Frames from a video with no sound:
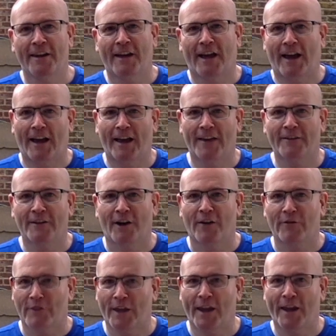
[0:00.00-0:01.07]
and
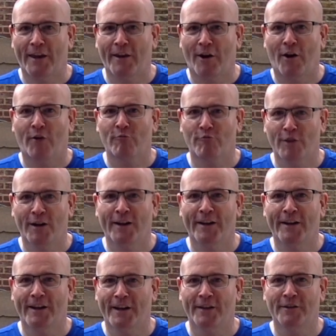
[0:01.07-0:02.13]
they are really
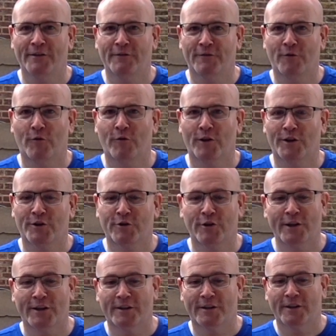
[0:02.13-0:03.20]
in for a
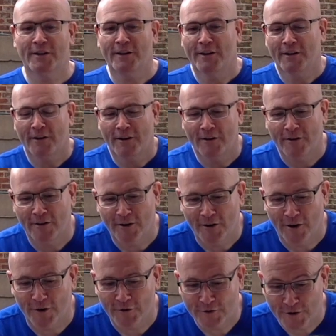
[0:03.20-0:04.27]
treat,
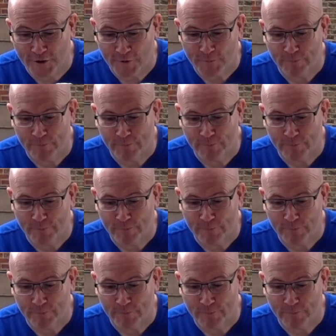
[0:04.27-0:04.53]
aren't you?